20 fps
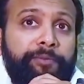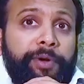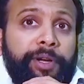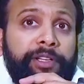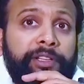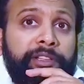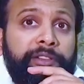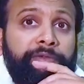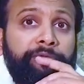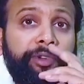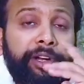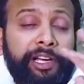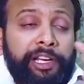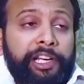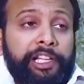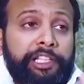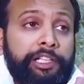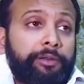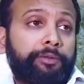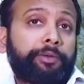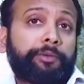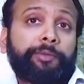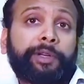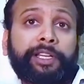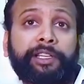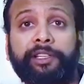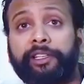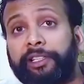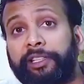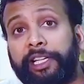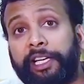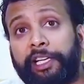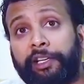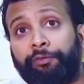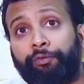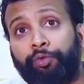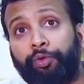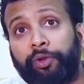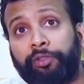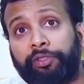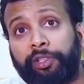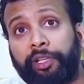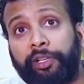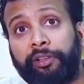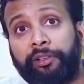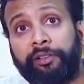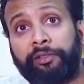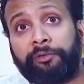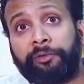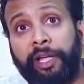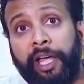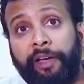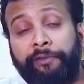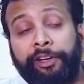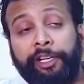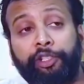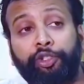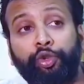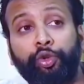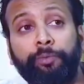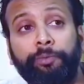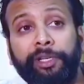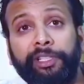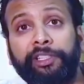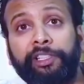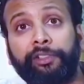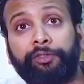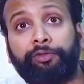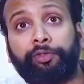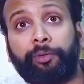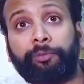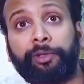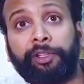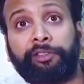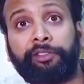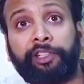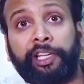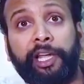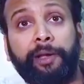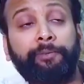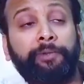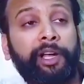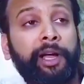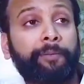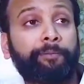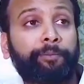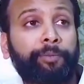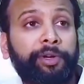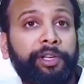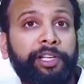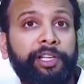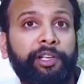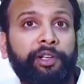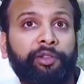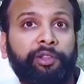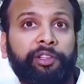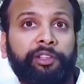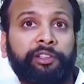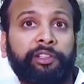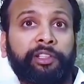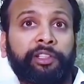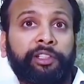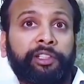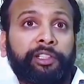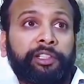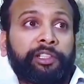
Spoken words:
but very legitimate, that if you're having two businesses from the same company or the